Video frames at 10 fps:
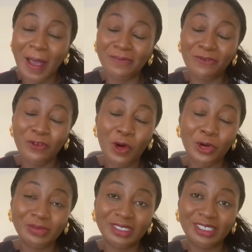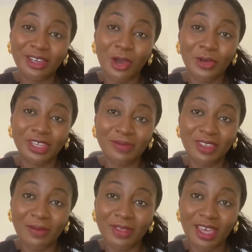forms or
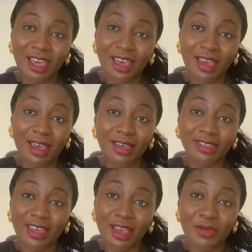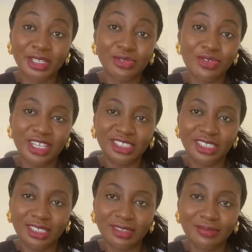the
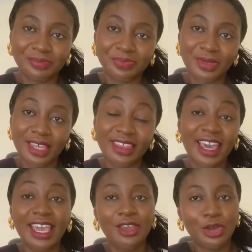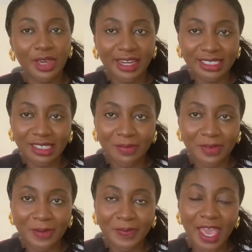registration, your index number.